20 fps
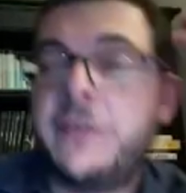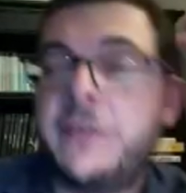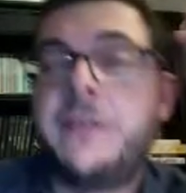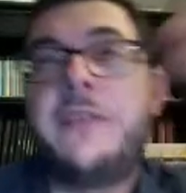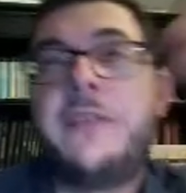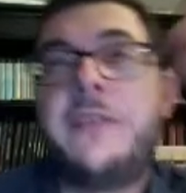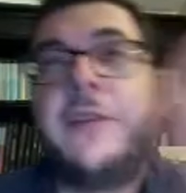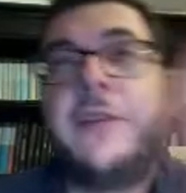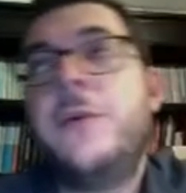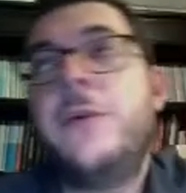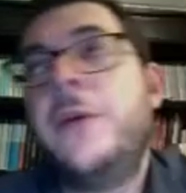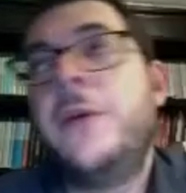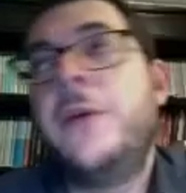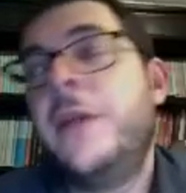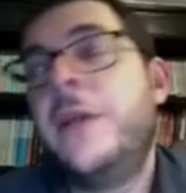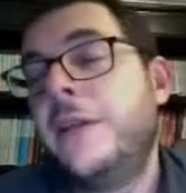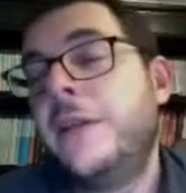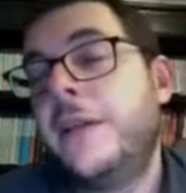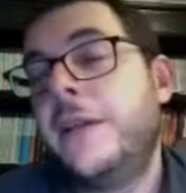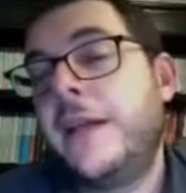So
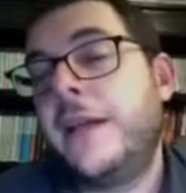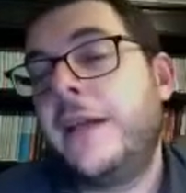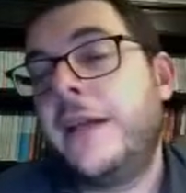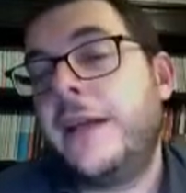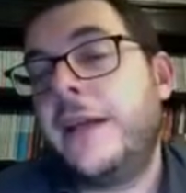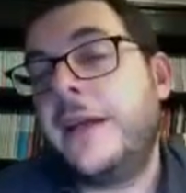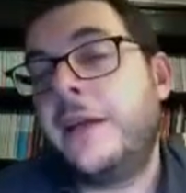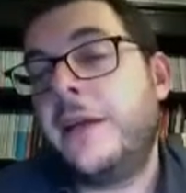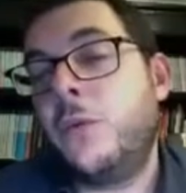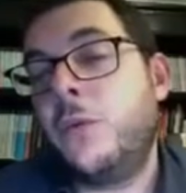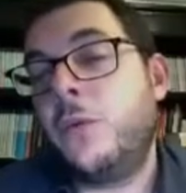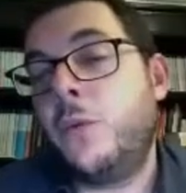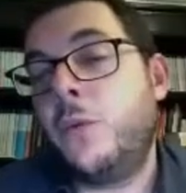uh, we,